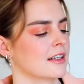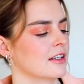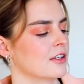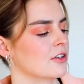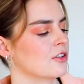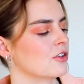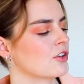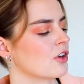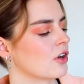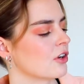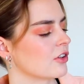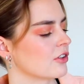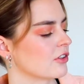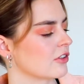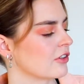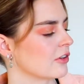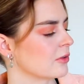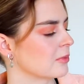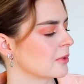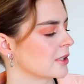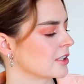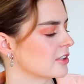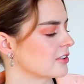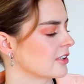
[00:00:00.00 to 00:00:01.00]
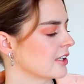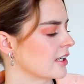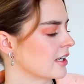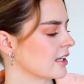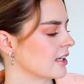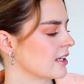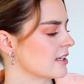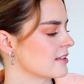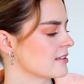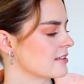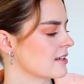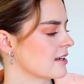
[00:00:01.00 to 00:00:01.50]
not so much like an
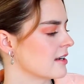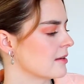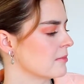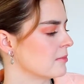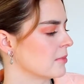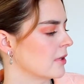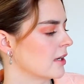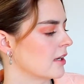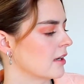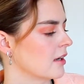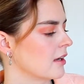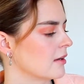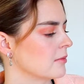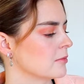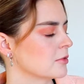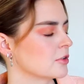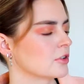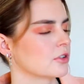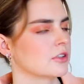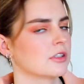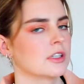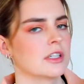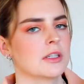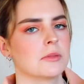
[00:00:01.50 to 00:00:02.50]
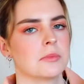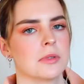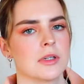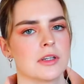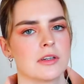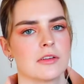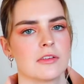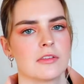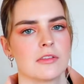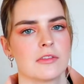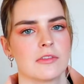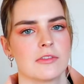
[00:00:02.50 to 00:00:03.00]
essay, but I'm sure it'll be